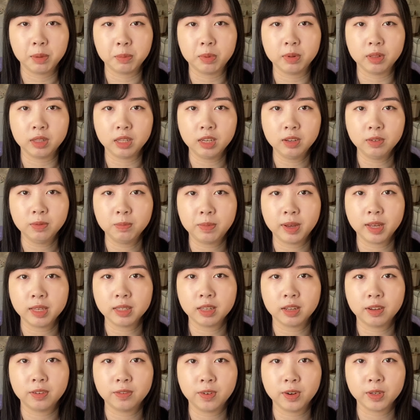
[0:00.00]
believe, based
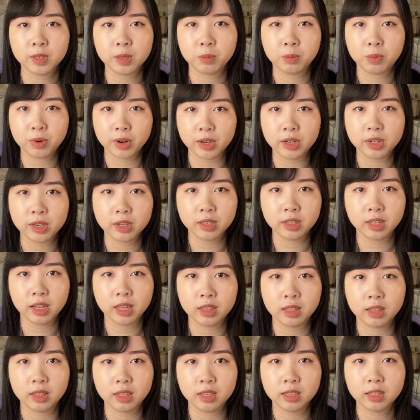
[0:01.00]
on my first impression,
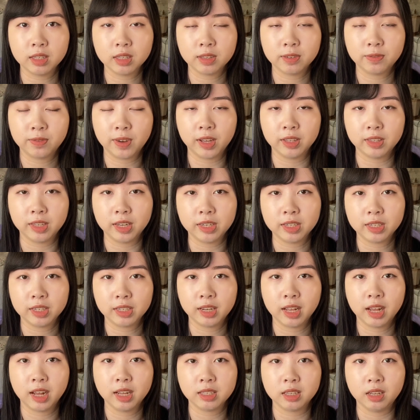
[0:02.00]
that this foundation
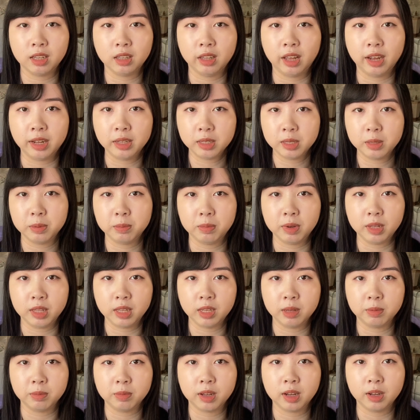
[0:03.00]
has a light to
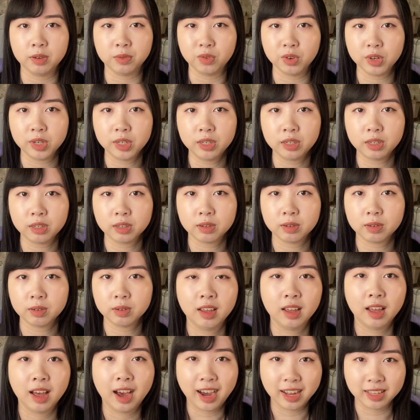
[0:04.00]
medium coverage.
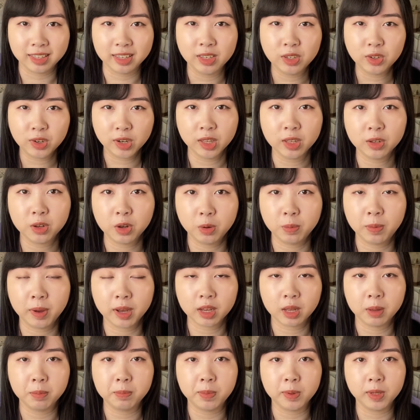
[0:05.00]
I did try to go
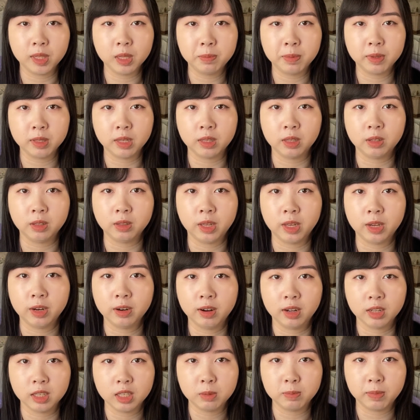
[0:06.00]
back and build up another layer
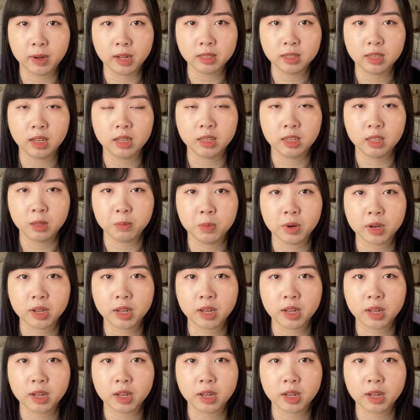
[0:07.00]
on spots that needed more